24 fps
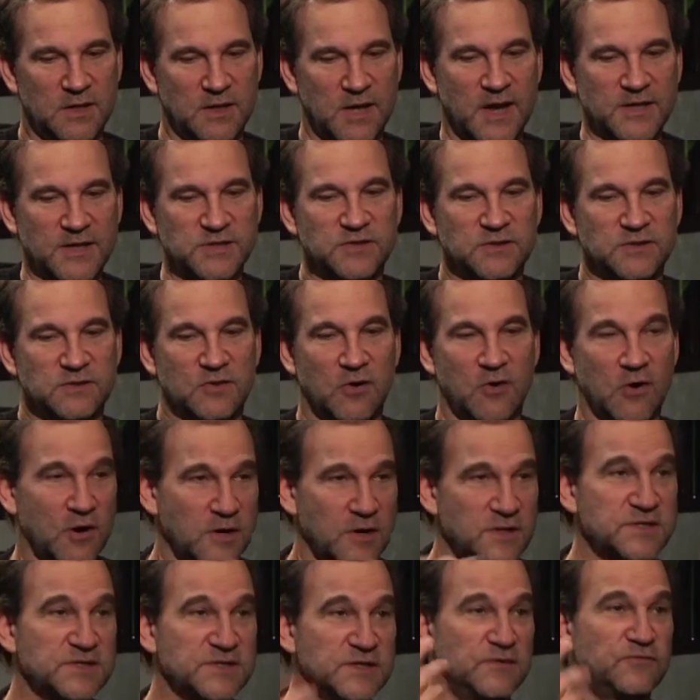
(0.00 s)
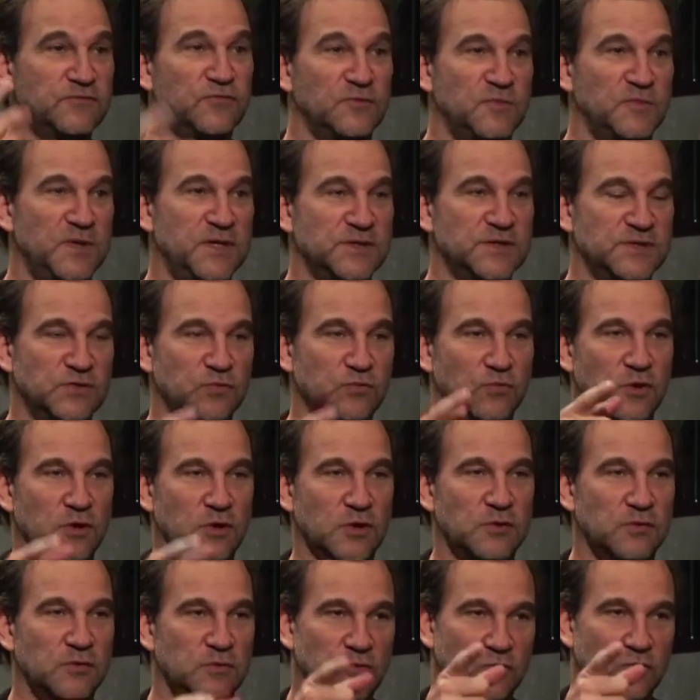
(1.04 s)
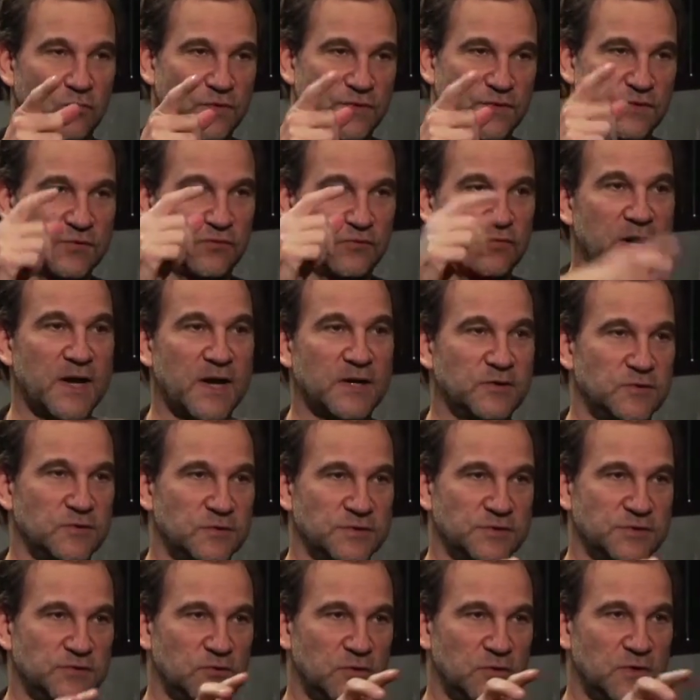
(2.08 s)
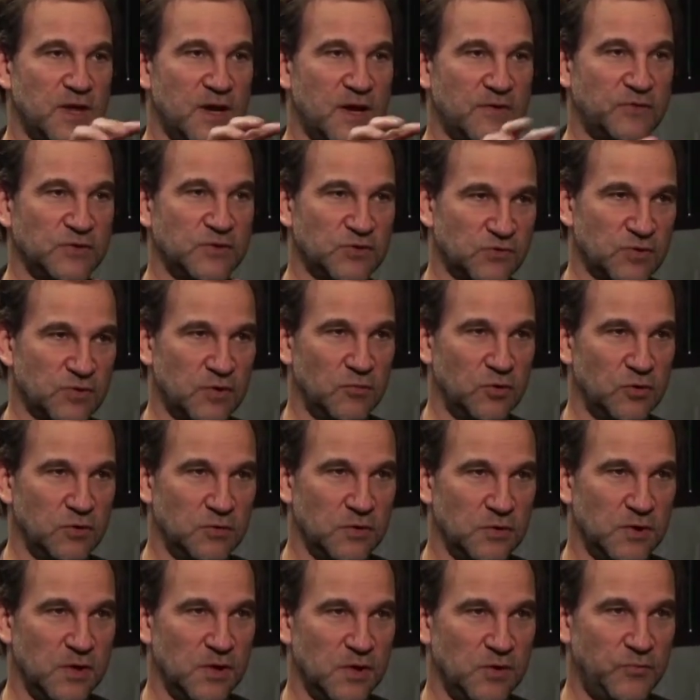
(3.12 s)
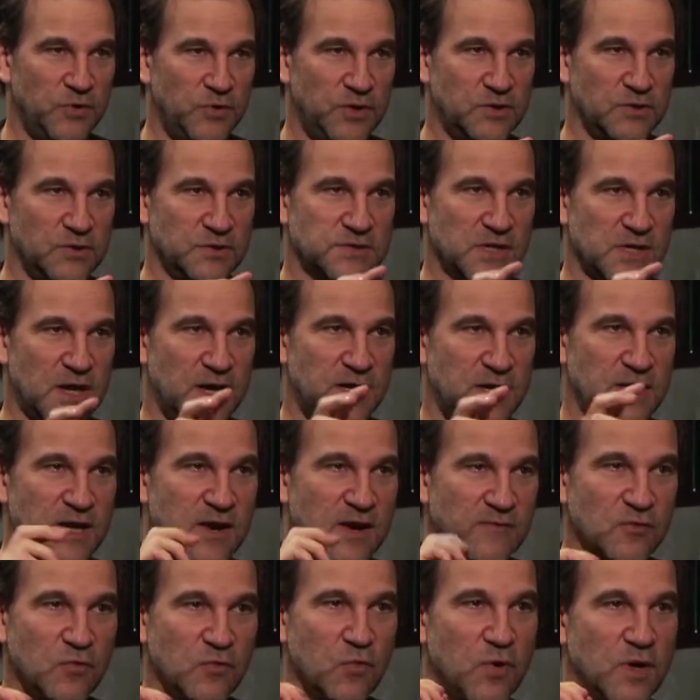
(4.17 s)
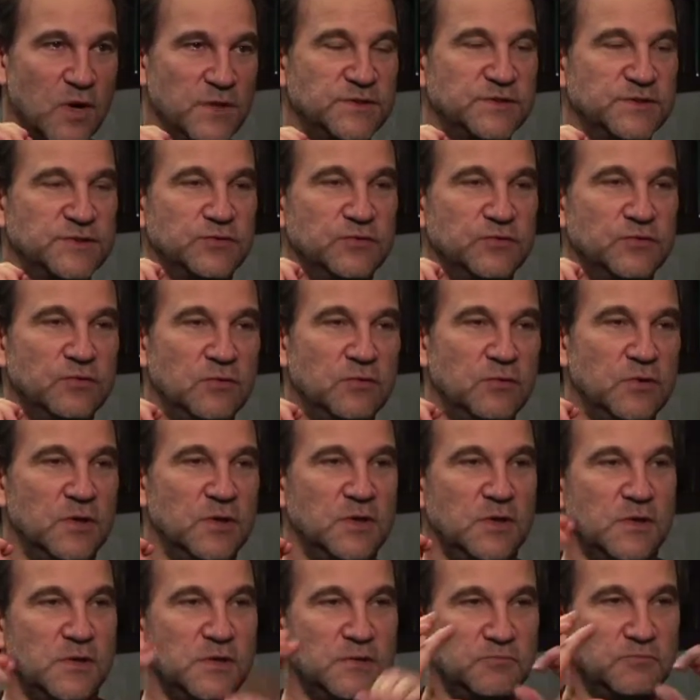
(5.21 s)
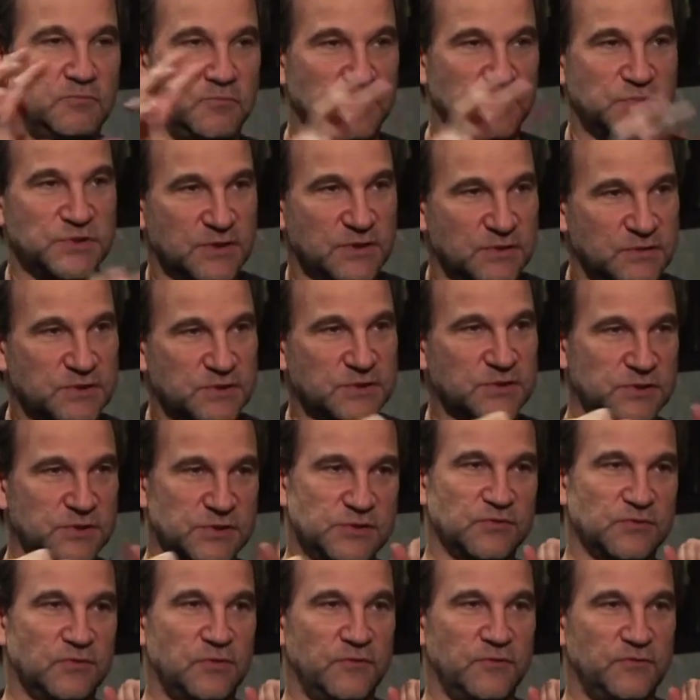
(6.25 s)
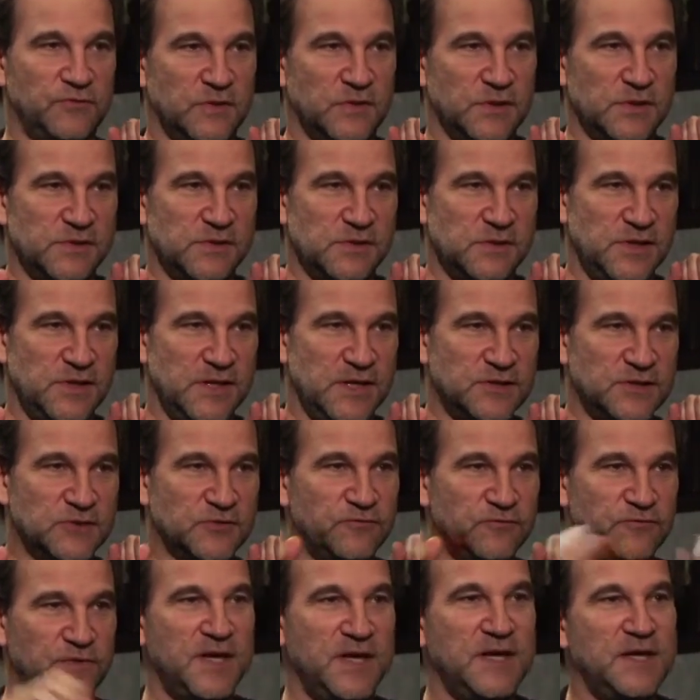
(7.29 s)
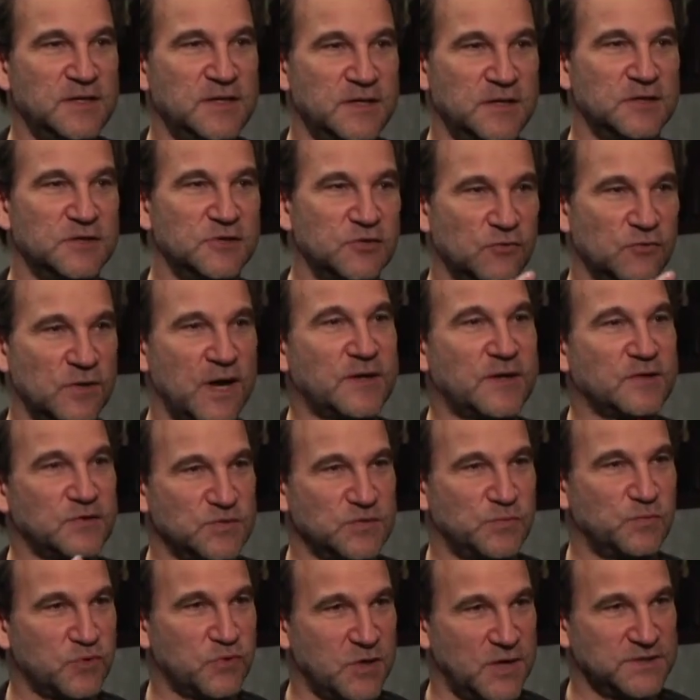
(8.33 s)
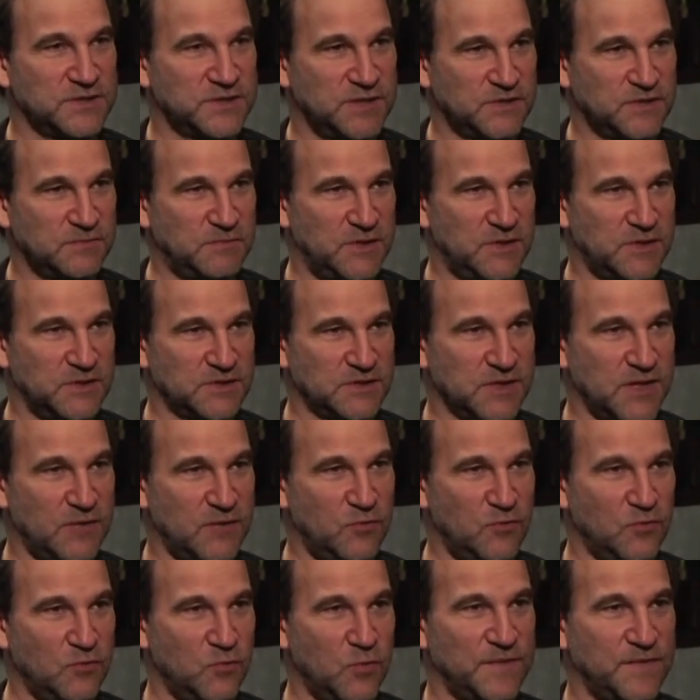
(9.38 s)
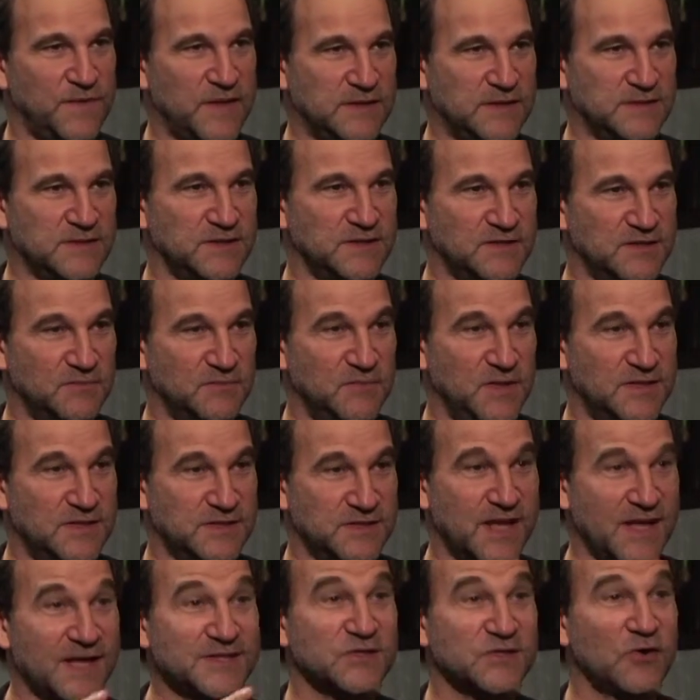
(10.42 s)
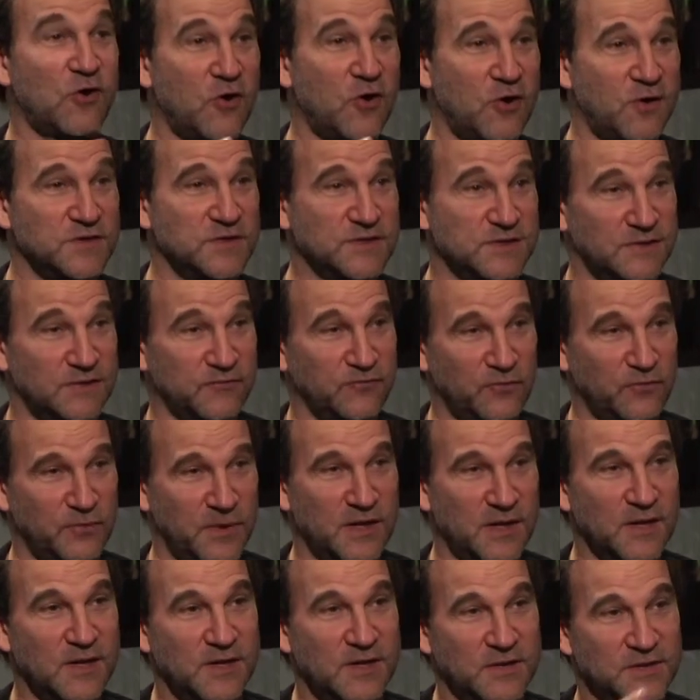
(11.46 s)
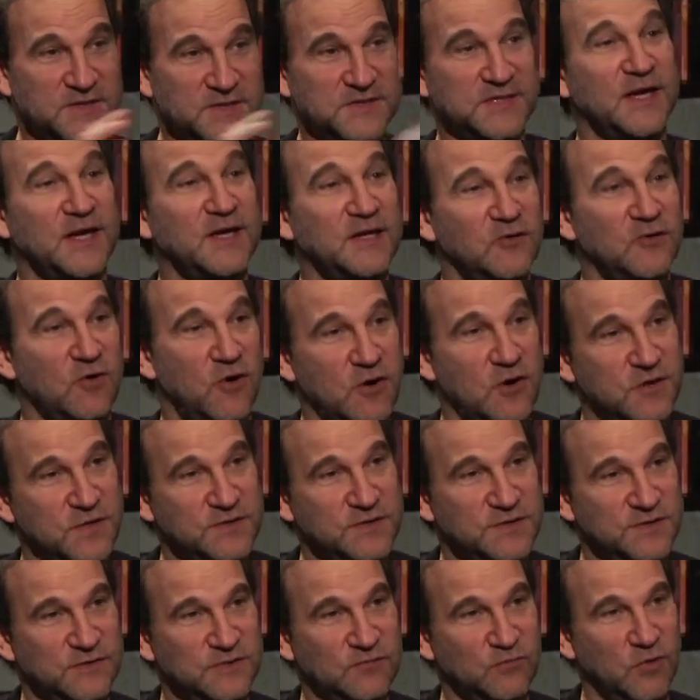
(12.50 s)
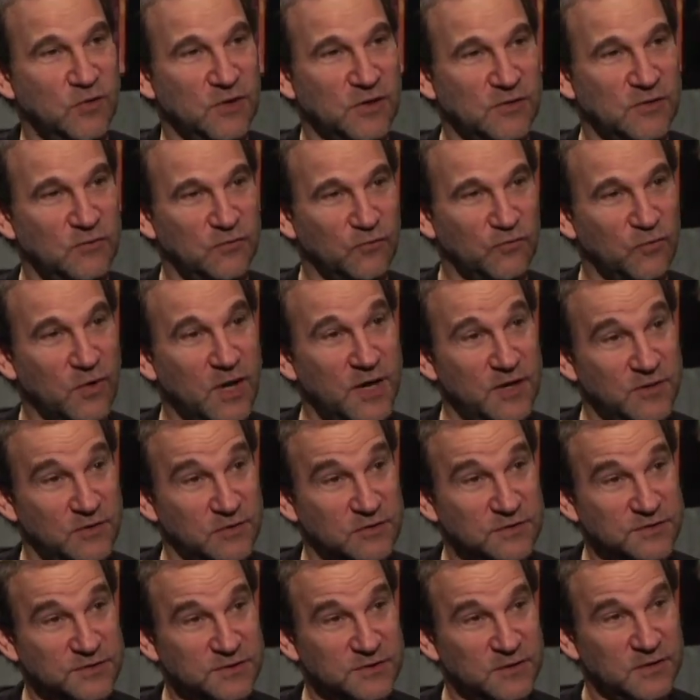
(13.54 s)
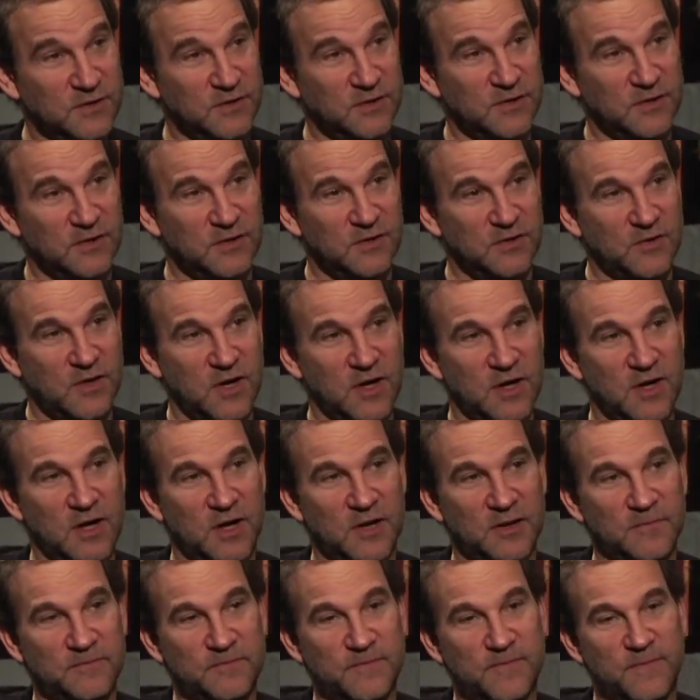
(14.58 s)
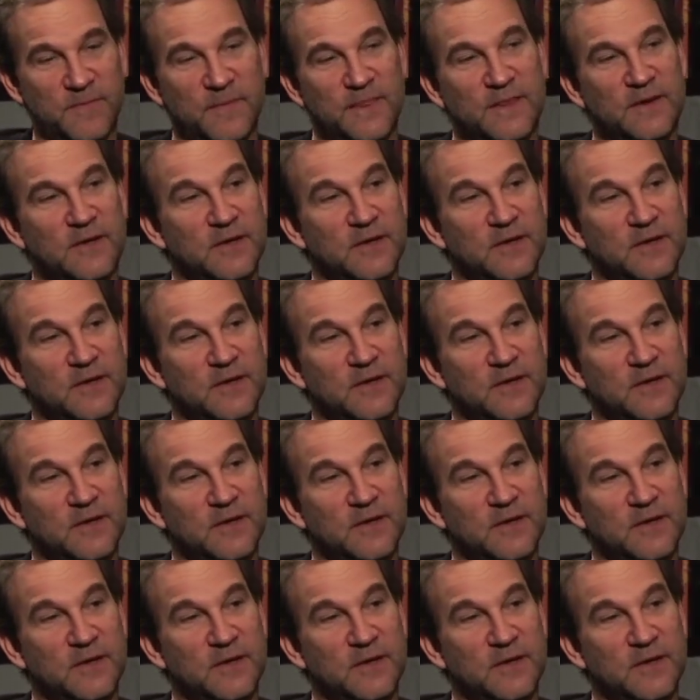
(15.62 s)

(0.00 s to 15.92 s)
Actually, the hardest thing for me is to work with directors who are having trouble, because I never want to sort of intervene in a director's process, because I wouldn't want that done to me. So that's the hardest thing for me. The second hardest is working with writers. The